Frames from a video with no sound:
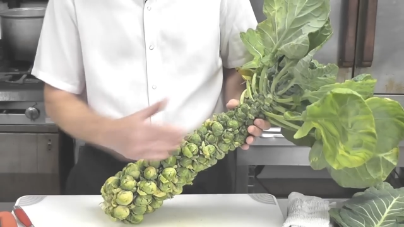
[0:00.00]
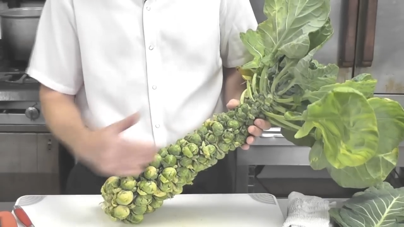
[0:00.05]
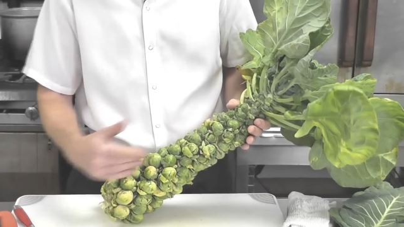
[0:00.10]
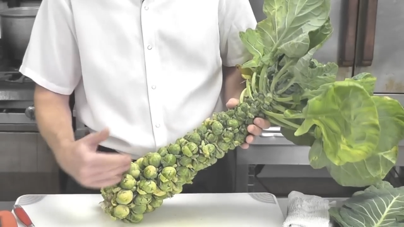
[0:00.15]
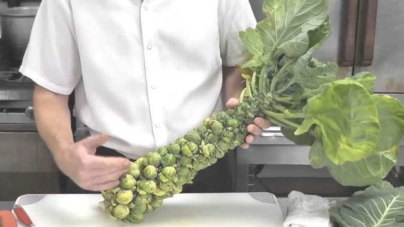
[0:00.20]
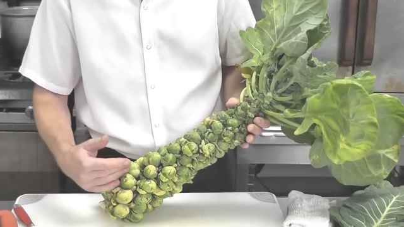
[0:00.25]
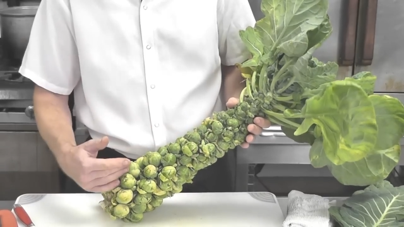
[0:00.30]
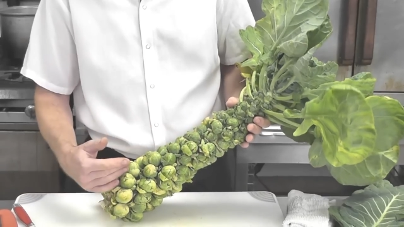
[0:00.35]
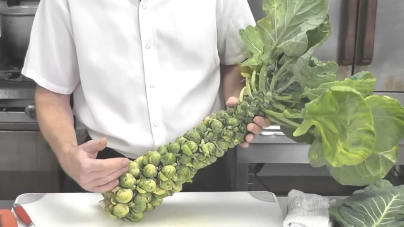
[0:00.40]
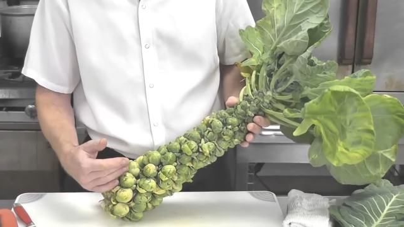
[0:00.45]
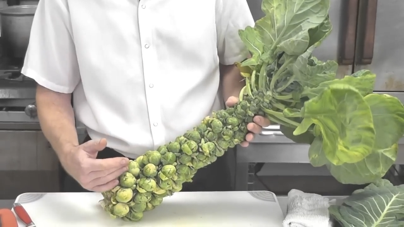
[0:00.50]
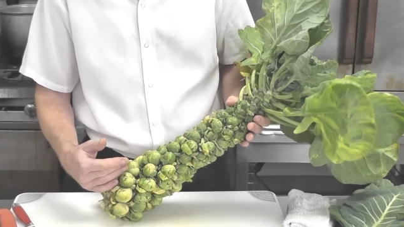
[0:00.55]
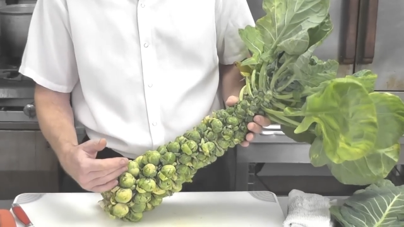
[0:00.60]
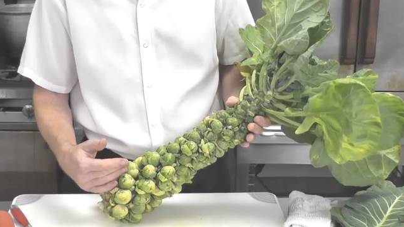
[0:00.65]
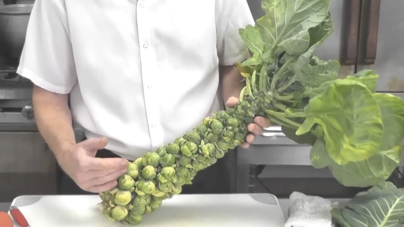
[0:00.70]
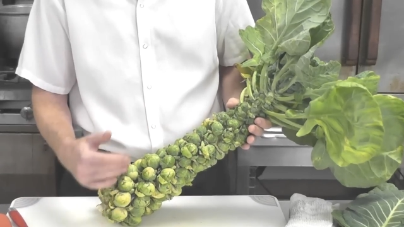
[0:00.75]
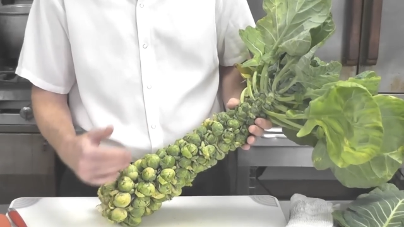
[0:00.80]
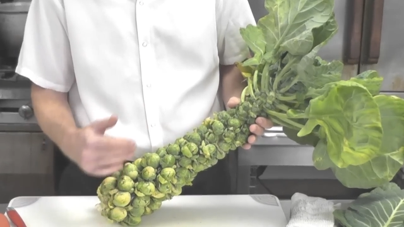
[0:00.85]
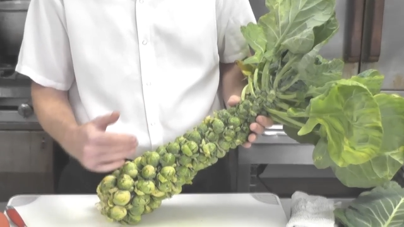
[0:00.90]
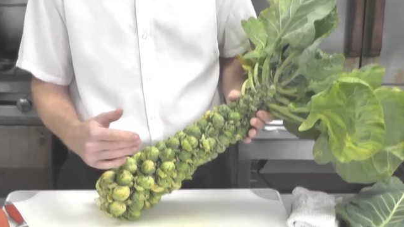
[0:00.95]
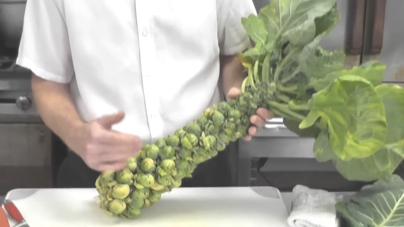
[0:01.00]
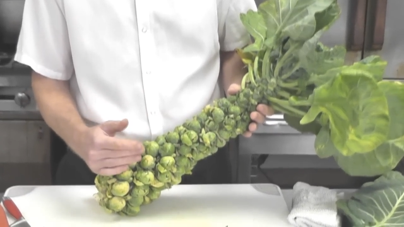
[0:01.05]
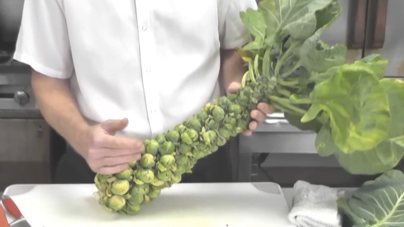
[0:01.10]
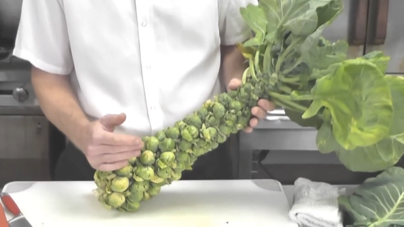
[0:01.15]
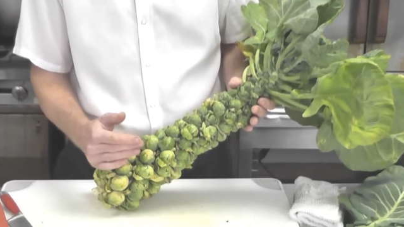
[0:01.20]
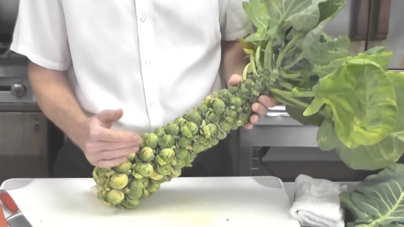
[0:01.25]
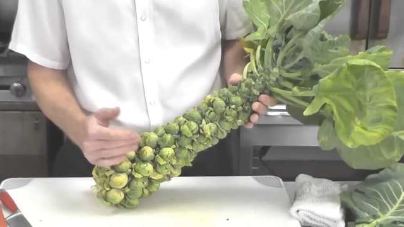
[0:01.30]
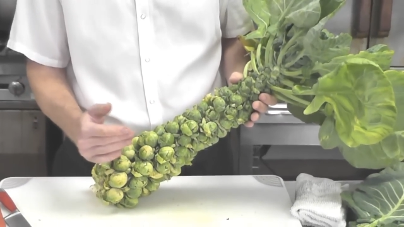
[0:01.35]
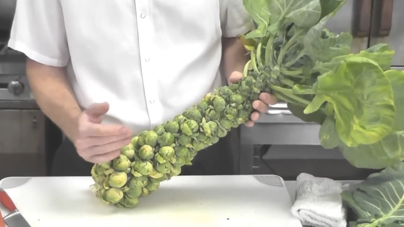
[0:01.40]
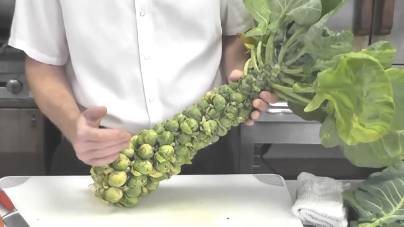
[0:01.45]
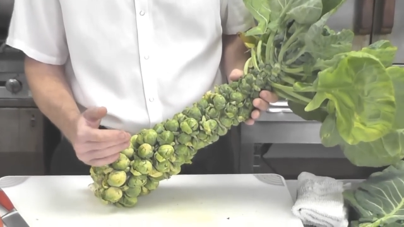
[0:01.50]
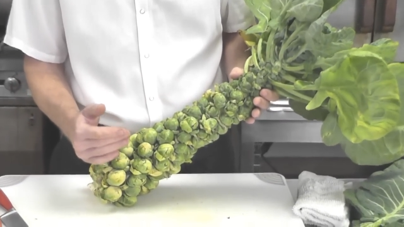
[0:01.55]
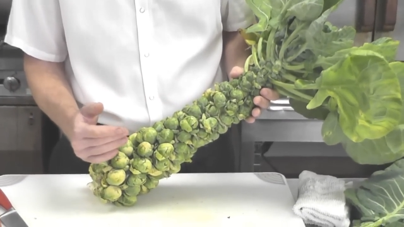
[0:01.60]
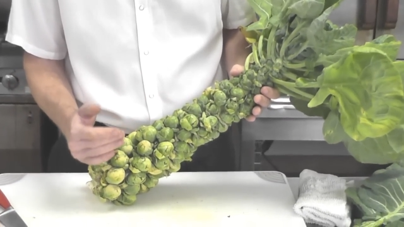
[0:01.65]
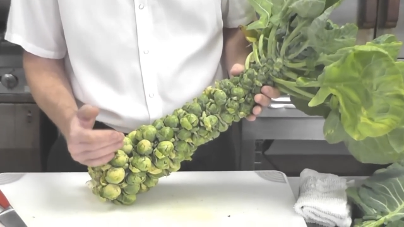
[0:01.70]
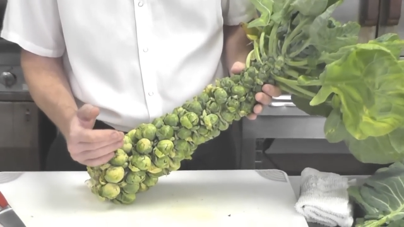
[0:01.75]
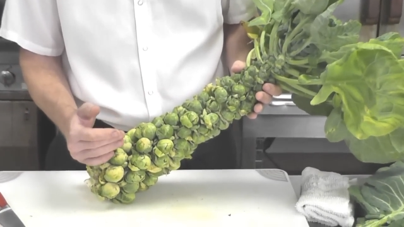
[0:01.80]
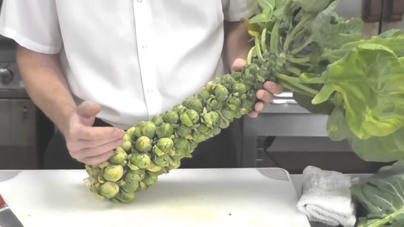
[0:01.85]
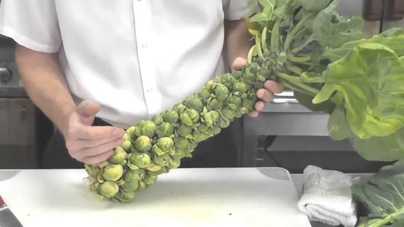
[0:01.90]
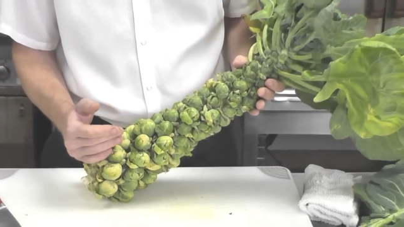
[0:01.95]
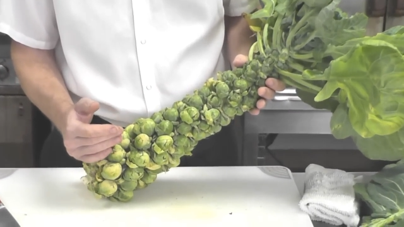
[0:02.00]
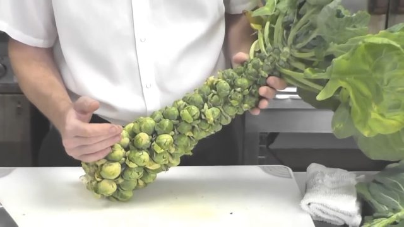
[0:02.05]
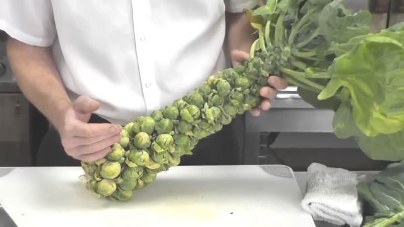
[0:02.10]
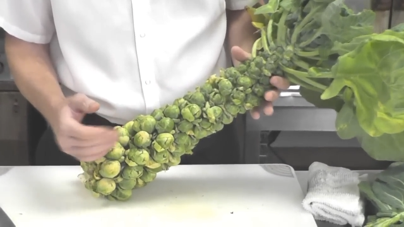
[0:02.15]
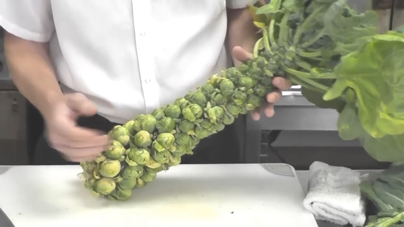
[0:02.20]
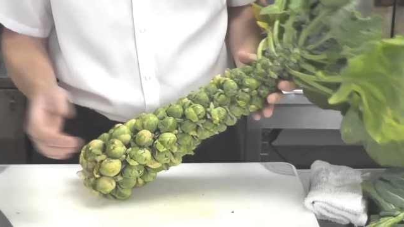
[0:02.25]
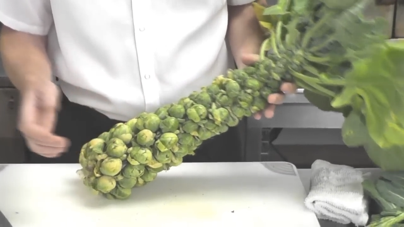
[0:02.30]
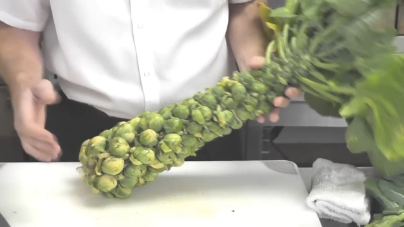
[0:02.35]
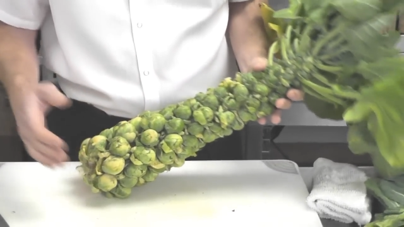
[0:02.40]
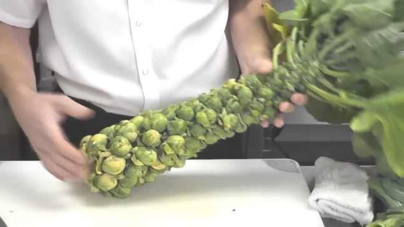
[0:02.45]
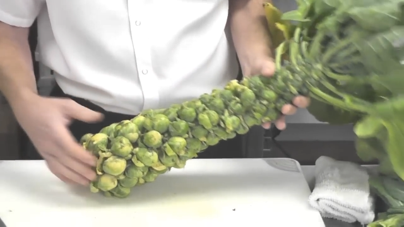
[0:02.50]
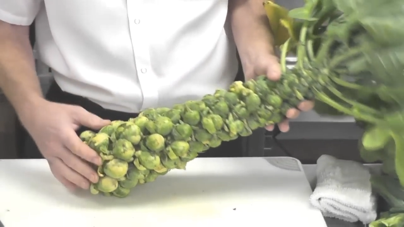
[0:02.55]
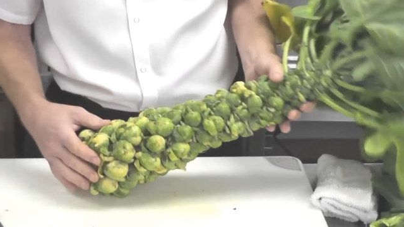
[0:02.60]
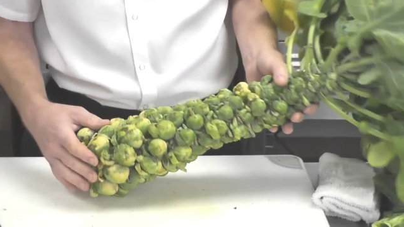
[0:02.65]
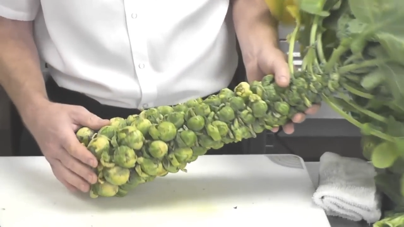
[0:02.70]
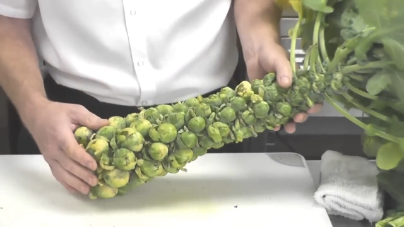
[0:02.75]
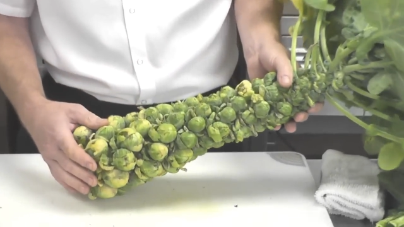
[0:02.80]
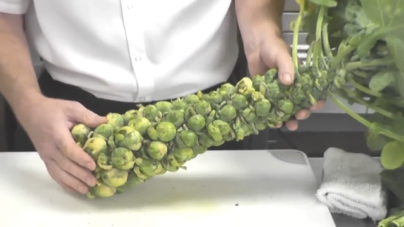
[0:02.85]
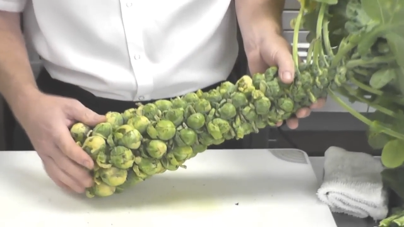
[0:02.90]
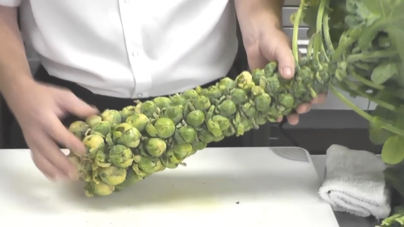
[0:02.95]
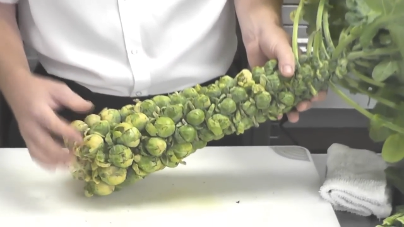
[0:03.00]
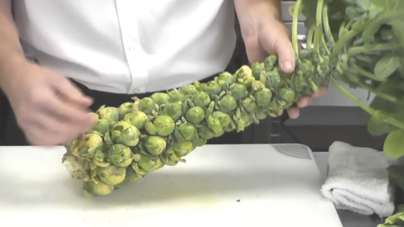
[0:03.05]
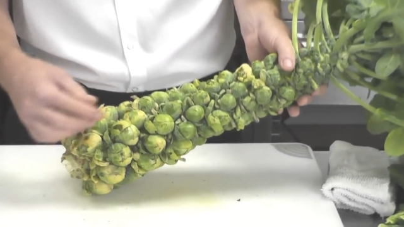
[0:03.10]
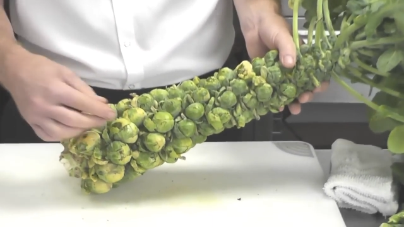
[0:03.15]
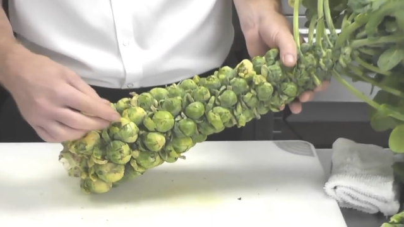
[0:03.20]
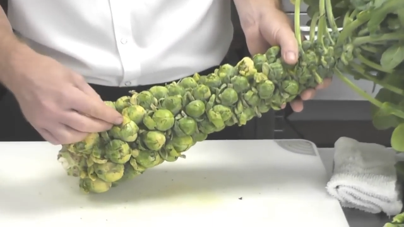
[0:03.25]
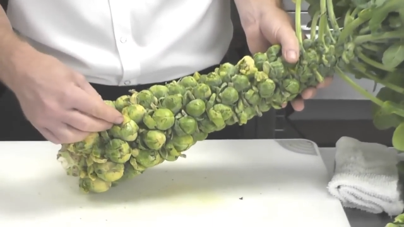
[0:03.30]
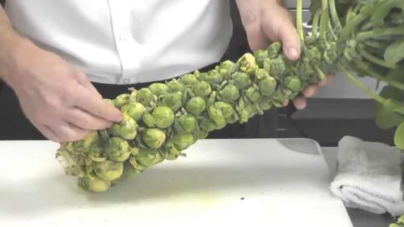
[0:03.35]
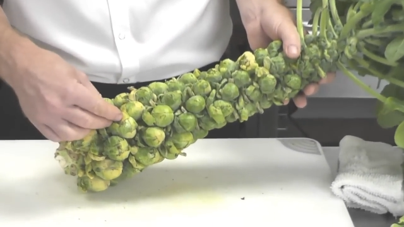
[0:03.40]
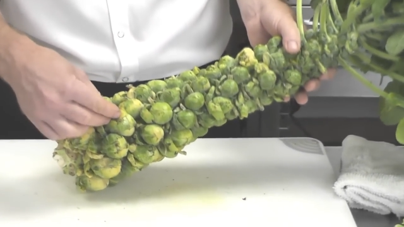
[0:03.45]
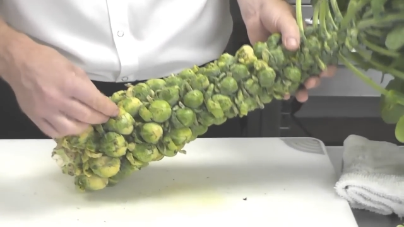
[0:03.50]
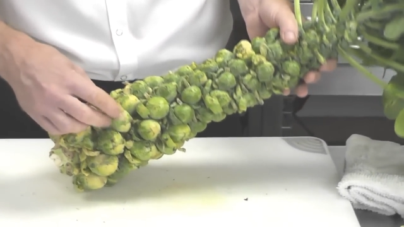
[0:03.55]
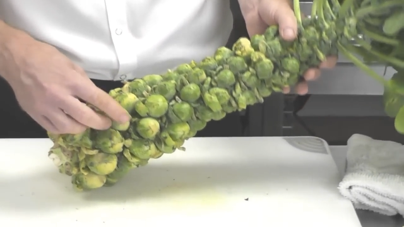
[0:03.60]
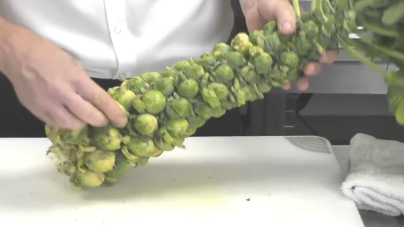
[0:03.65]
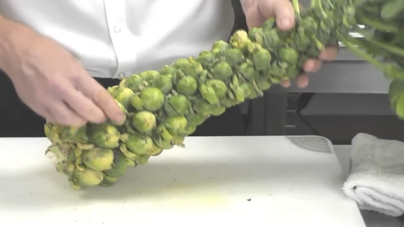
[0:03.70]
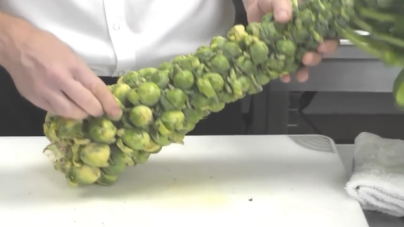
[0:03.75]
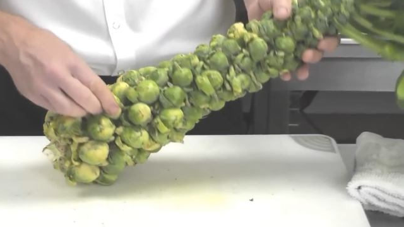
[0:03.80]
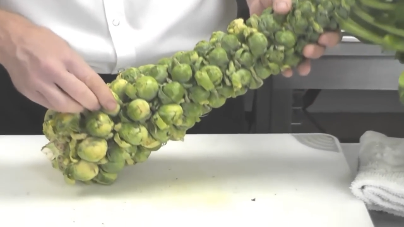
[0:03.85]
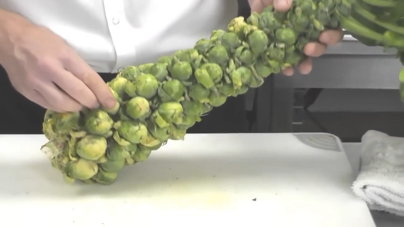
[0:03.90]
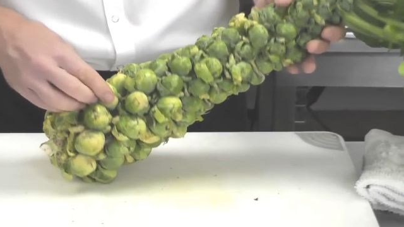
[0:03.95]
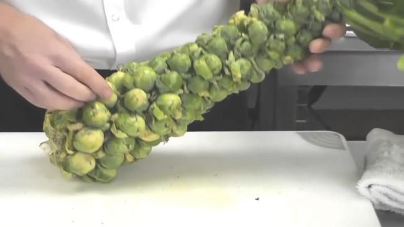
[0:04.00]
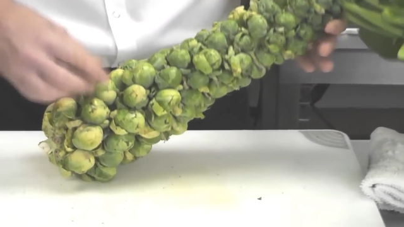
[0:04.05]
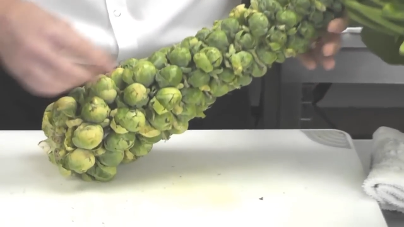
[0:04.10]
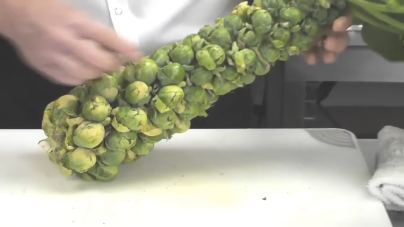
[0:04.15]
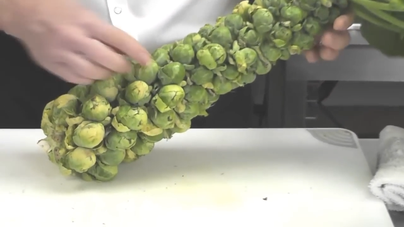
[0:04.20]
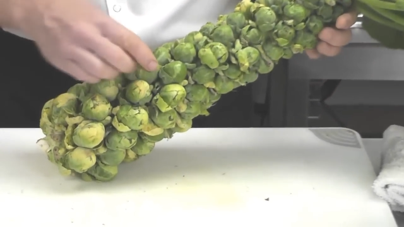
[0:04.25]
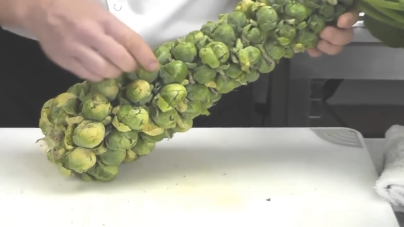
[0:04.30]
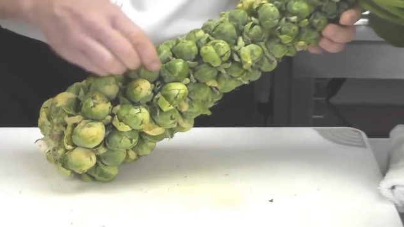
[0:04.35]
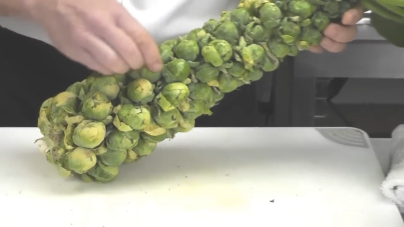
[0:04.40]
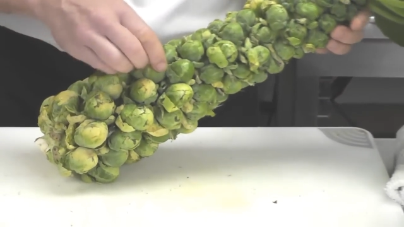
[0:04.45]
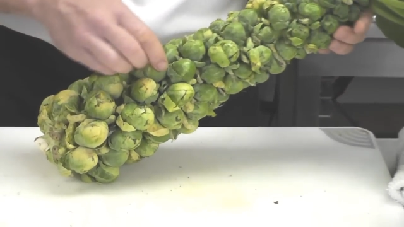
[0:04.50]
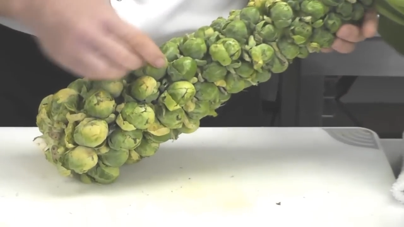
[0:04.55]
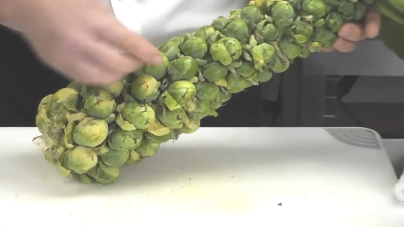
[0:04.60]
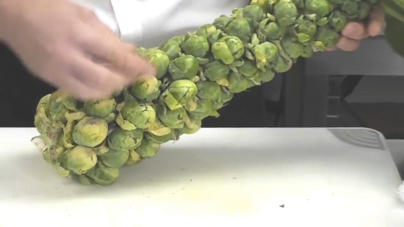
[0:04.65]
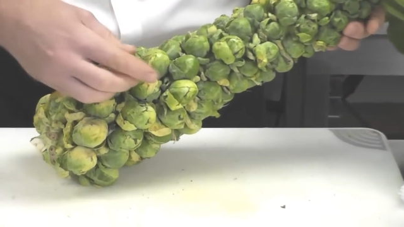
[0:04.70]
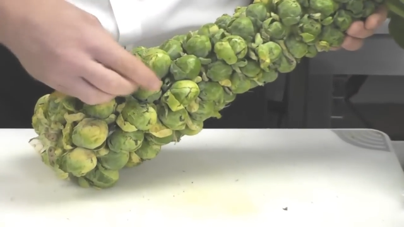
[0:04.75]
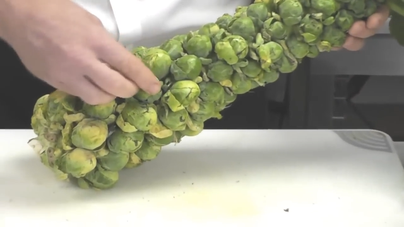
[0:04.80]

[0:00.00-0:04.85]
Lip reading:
(no speaker visible)